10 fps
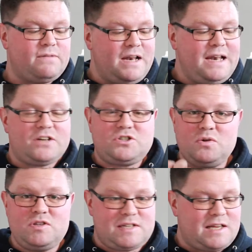of
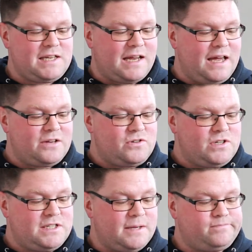electrostatic
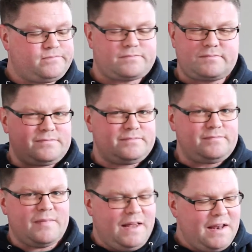electricity.
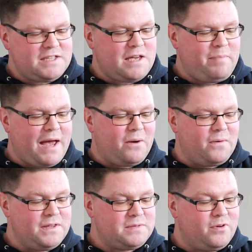That's her
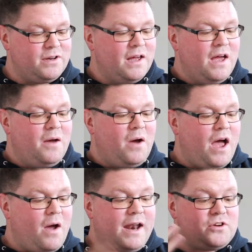power at this point.
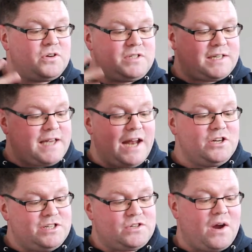Electrostatic
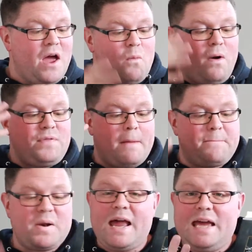energy, sorry, one
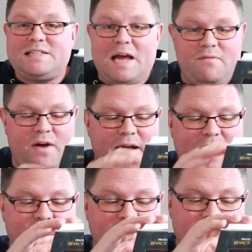that blazed out of her in
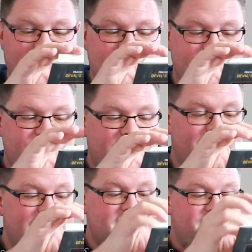every direction. The
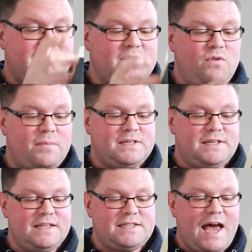man's face
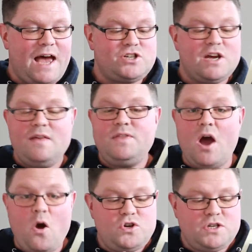erupted into ash,
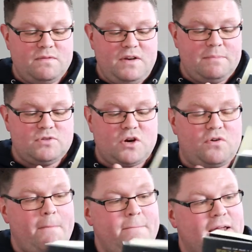the ocean of limbs
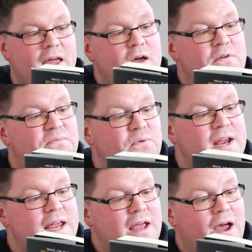crumbling,
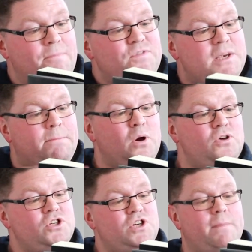freeing her. She
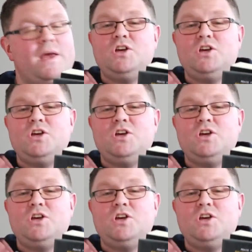pushed up,